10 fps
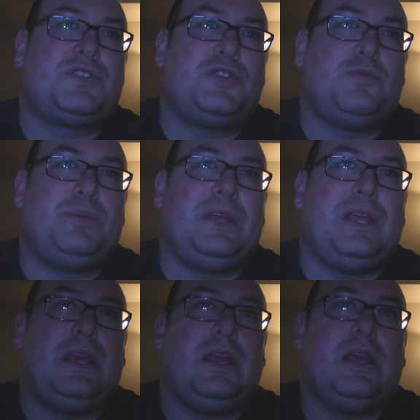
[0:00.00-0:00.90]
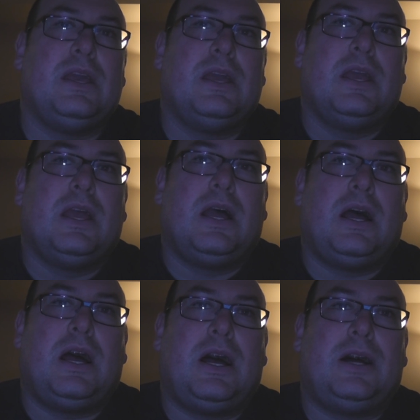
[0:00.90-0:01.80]
to be
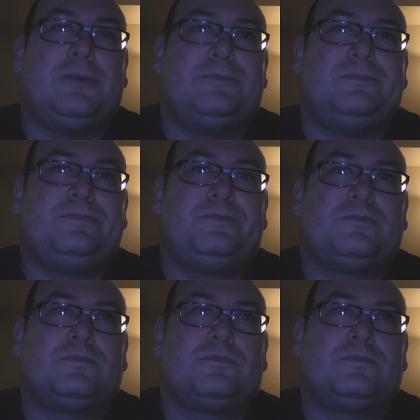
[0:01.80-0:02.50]
um,